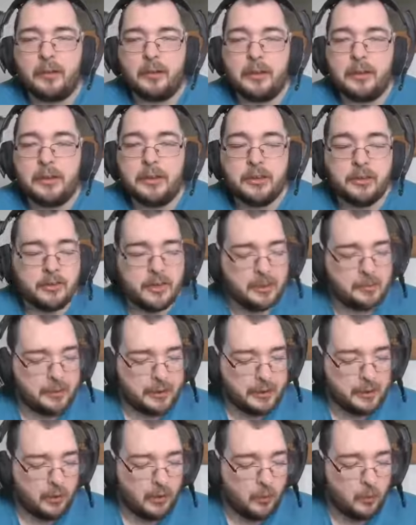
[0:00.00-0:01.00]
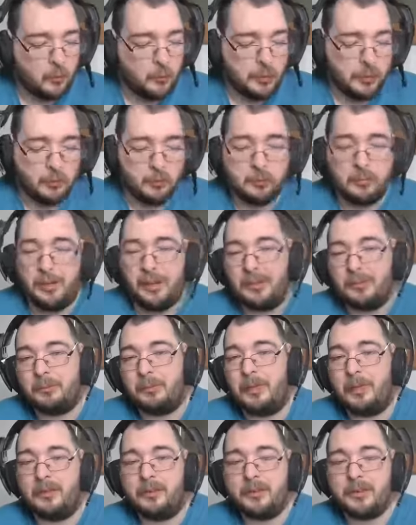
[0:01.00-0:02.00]
At least you see me eat a whole meal,
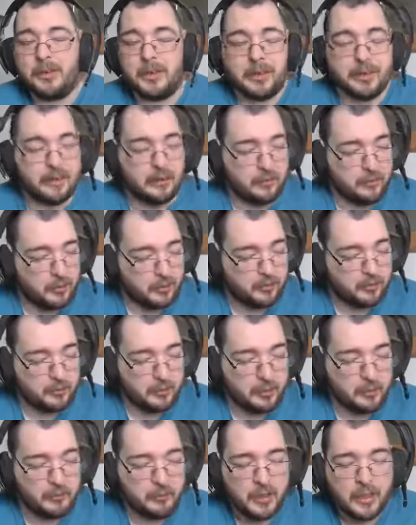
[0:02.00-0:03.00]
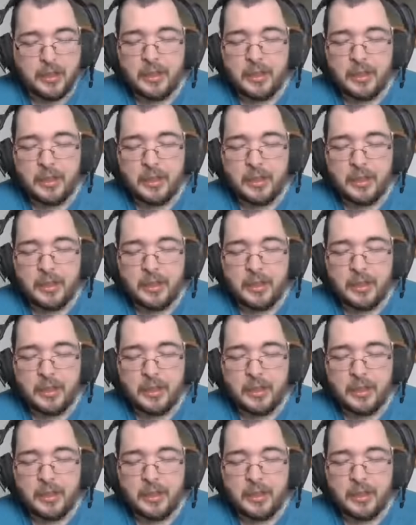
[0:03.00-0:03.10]
partially, I suppose.